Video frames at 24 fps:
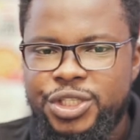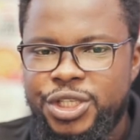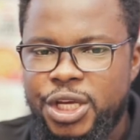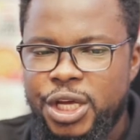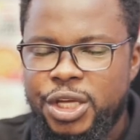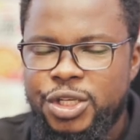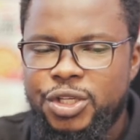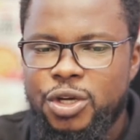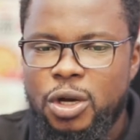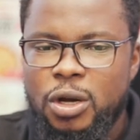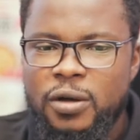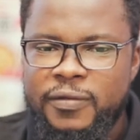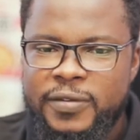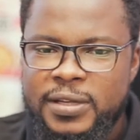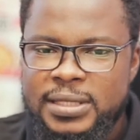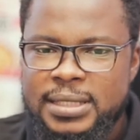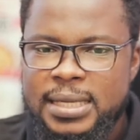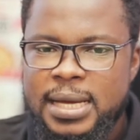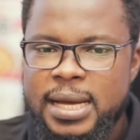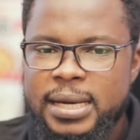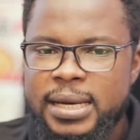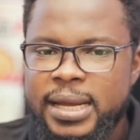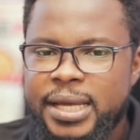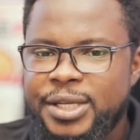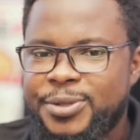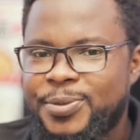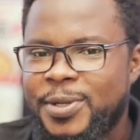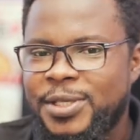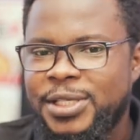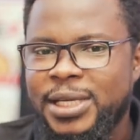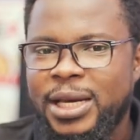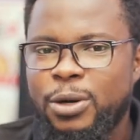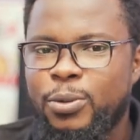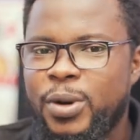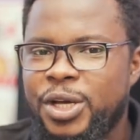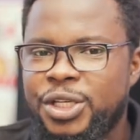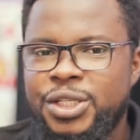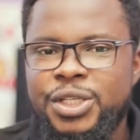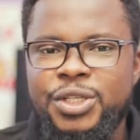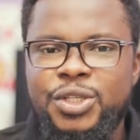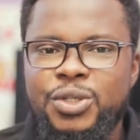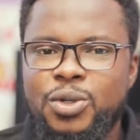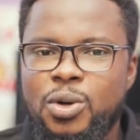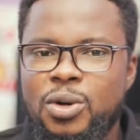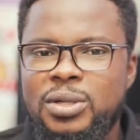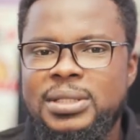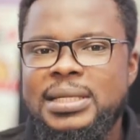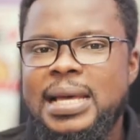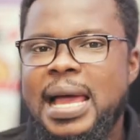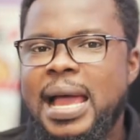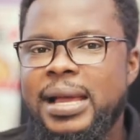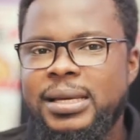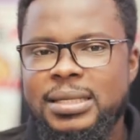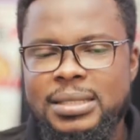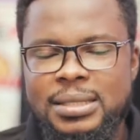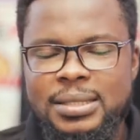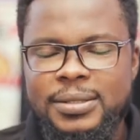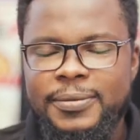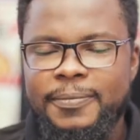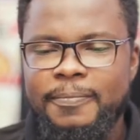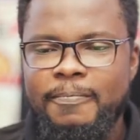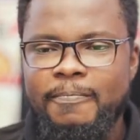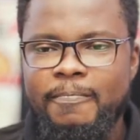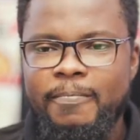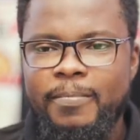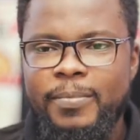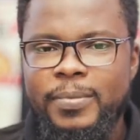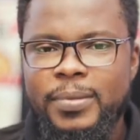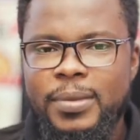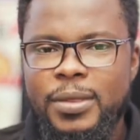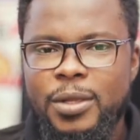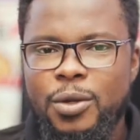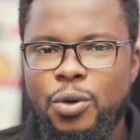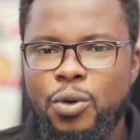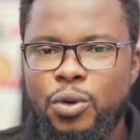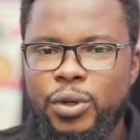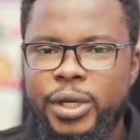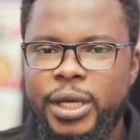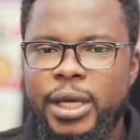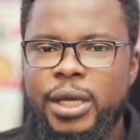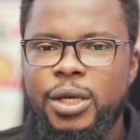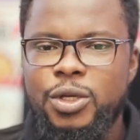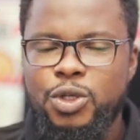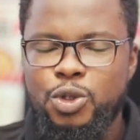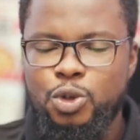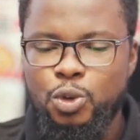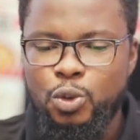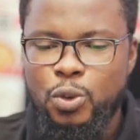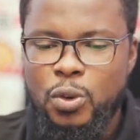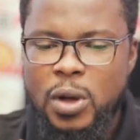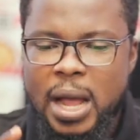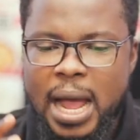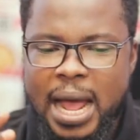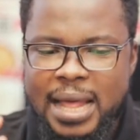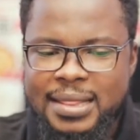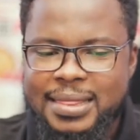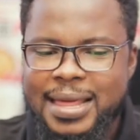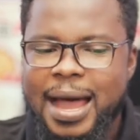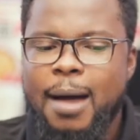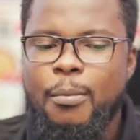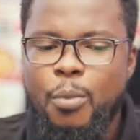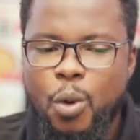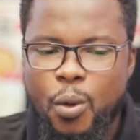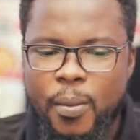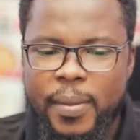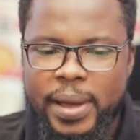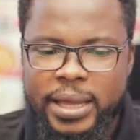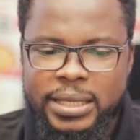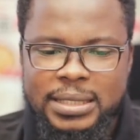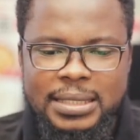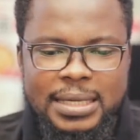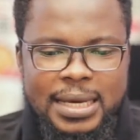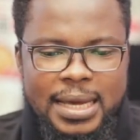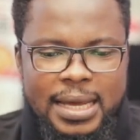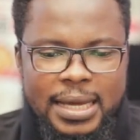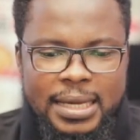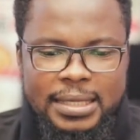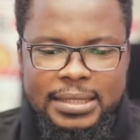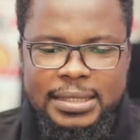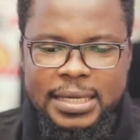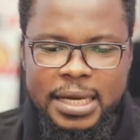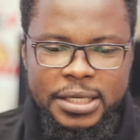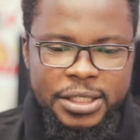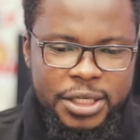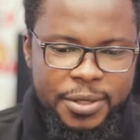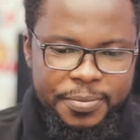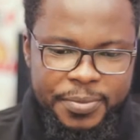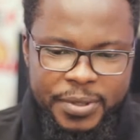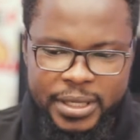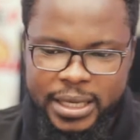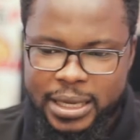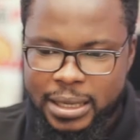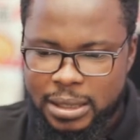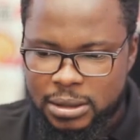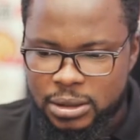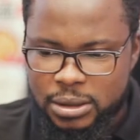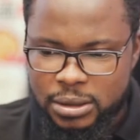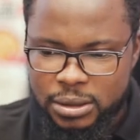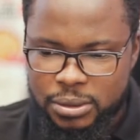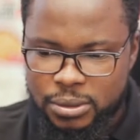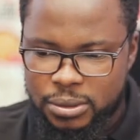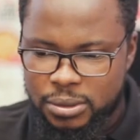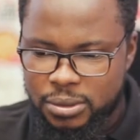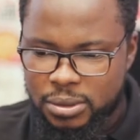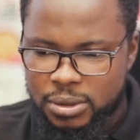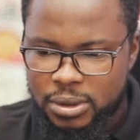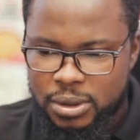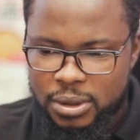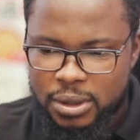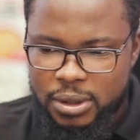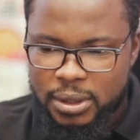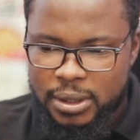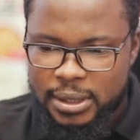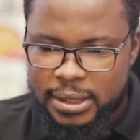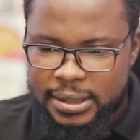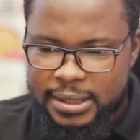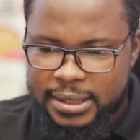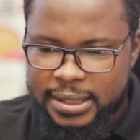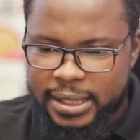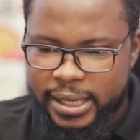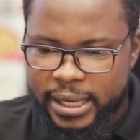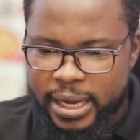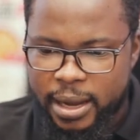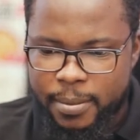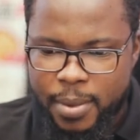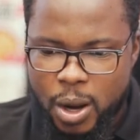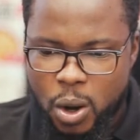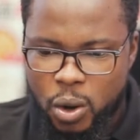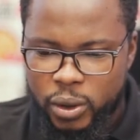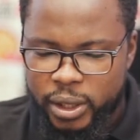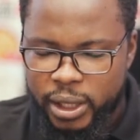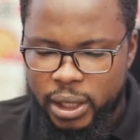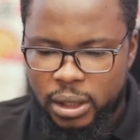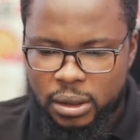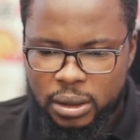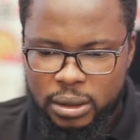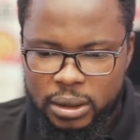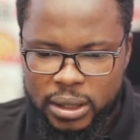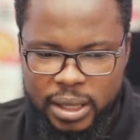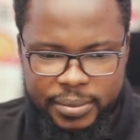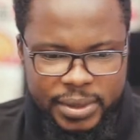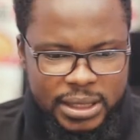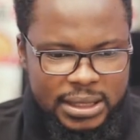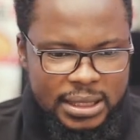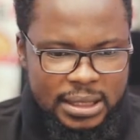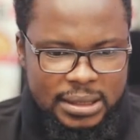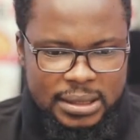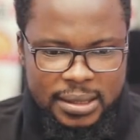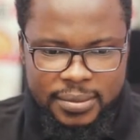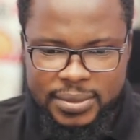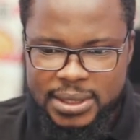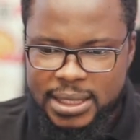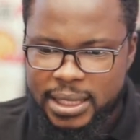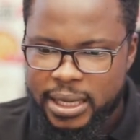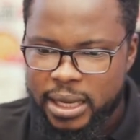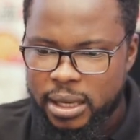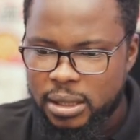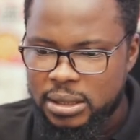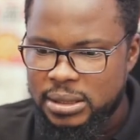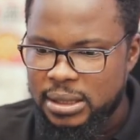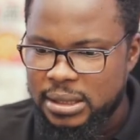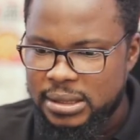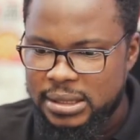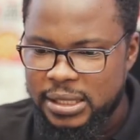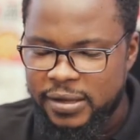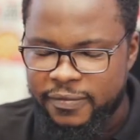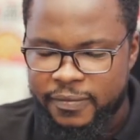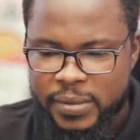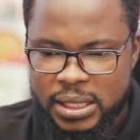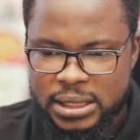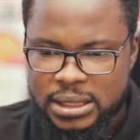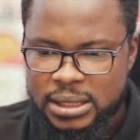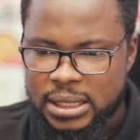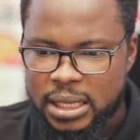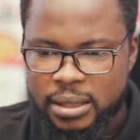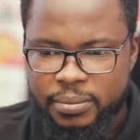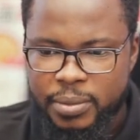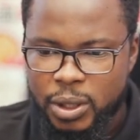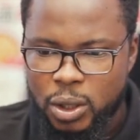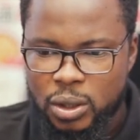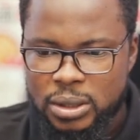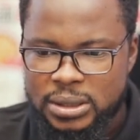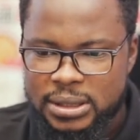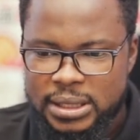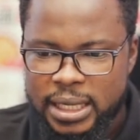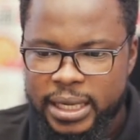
changed all of a sudden, especially when she saw Saxe. Okay, so at that moment, Tasha began to think about, okay, let me say something else and save my son, because